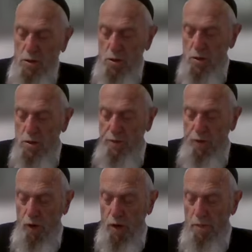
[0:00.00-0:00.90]
Jews
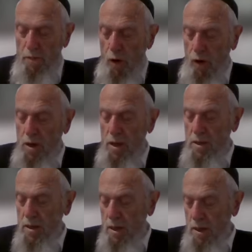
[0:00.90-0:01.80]
for
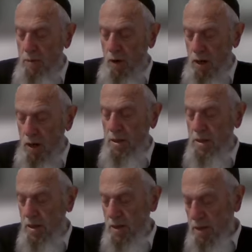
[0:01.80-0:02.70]
immorality. immorality.